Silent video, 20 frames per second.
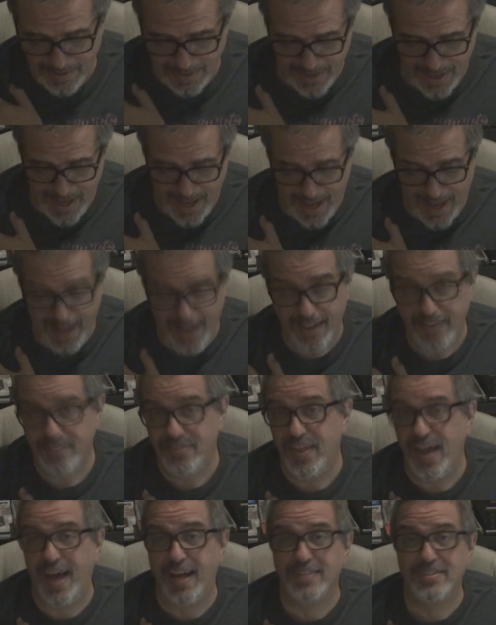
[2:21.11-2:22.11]
Yeah,
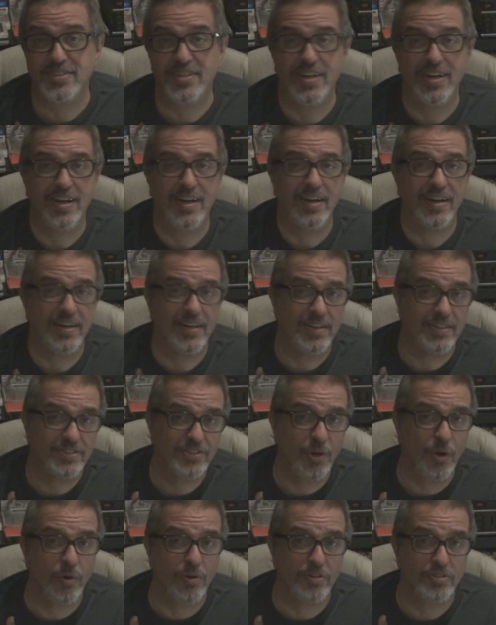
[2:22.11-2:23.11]
that's a
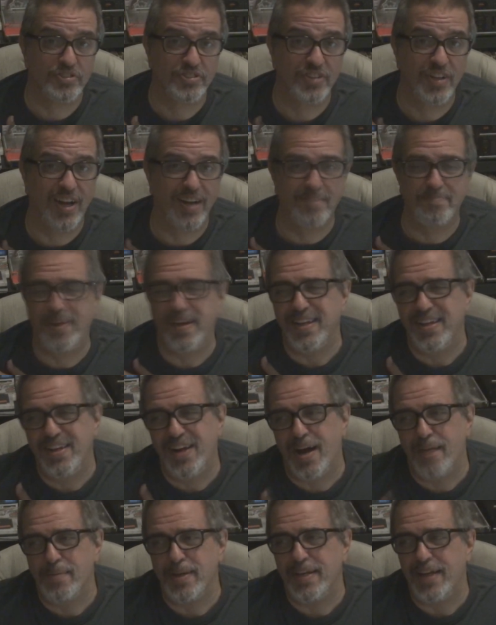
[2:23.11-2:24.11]
total suck. But
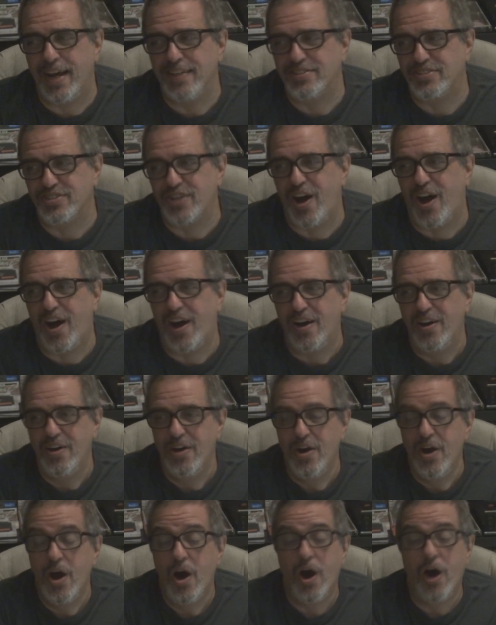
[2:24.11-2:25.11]
yeah, I mean, I saw.
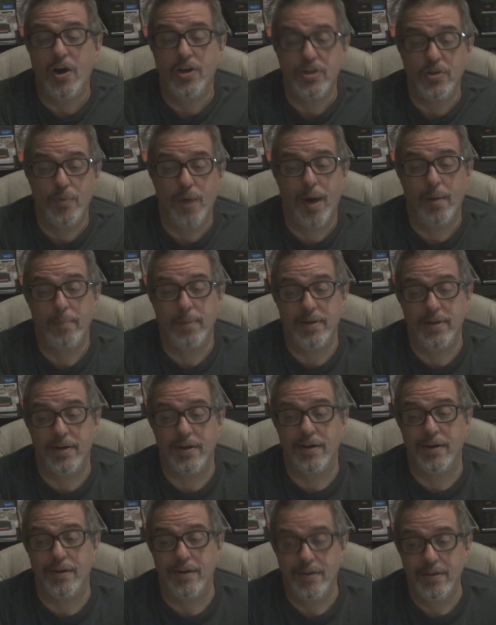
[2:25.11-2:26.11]
Oh, you want me
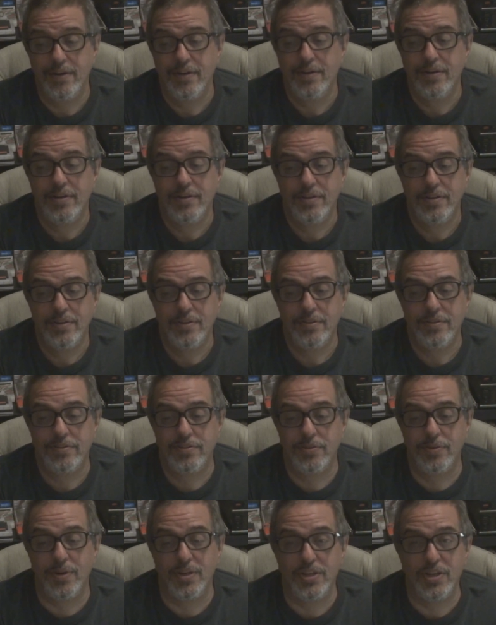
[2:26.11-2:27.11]
to
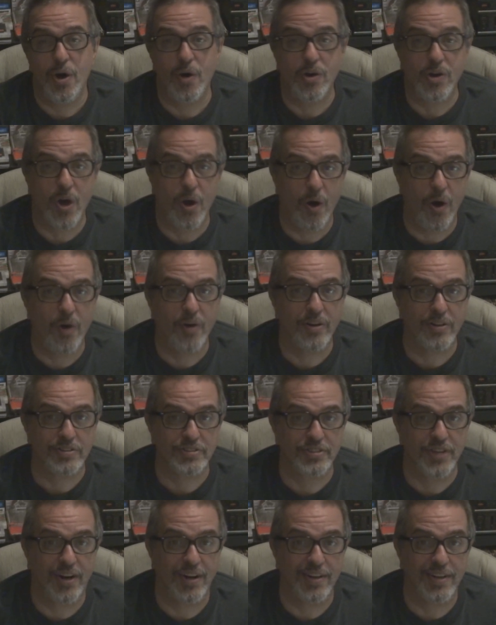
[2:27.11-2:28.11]
do a Yoko Ono
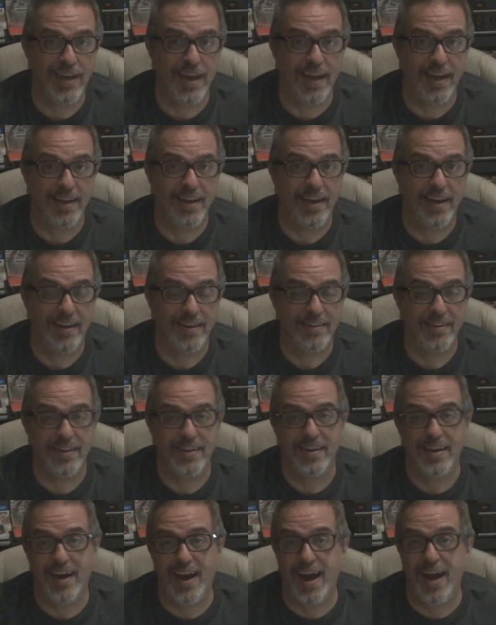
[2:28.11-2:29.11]
song? Yeah.
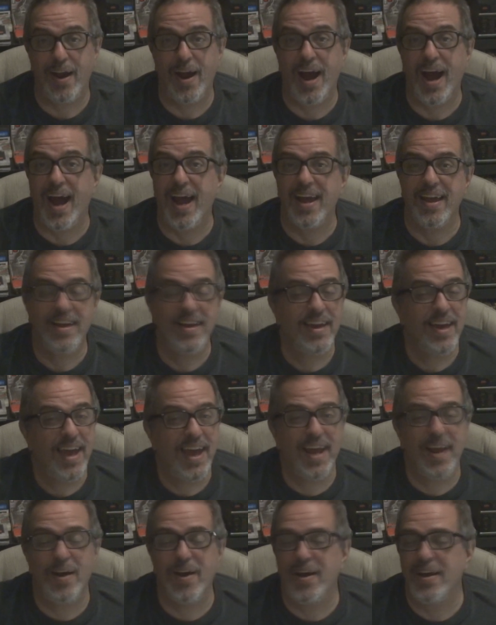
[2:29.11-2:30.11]

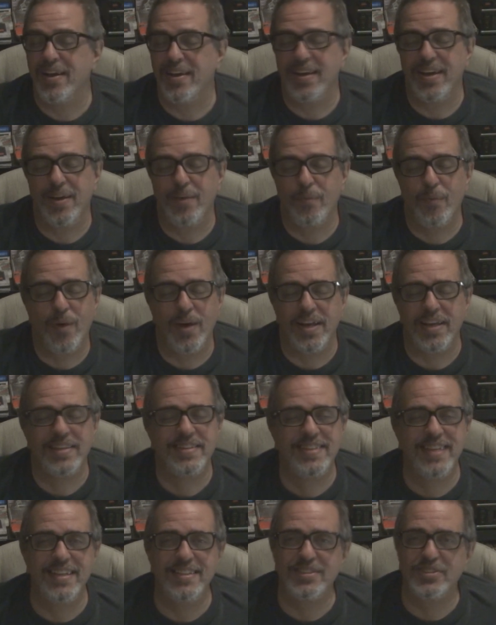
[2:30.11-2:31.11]

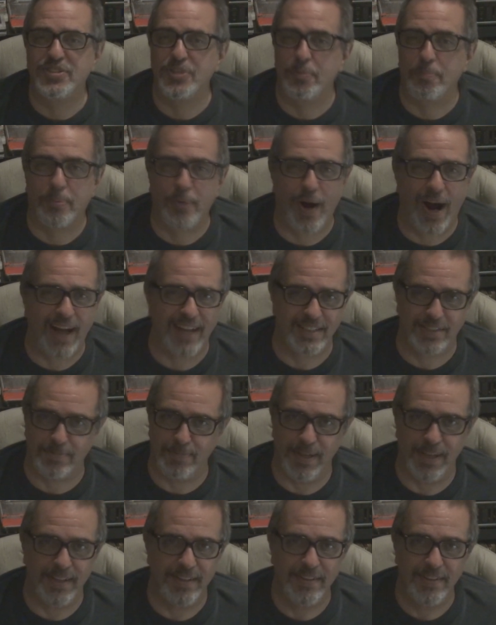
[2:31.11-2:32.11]
It didn't
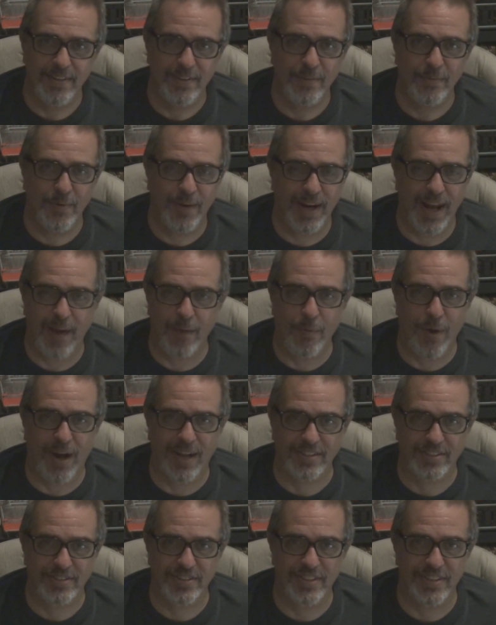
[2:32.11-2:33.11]
surprise me when I
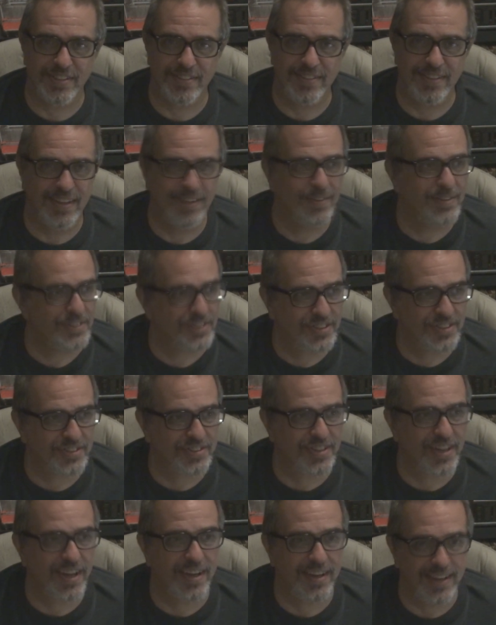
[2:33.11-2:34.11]
watched it. It was
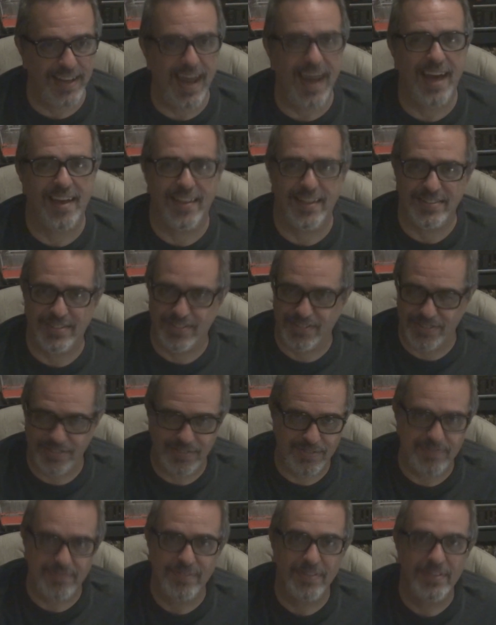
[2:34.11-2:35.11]
just like, yeah, it's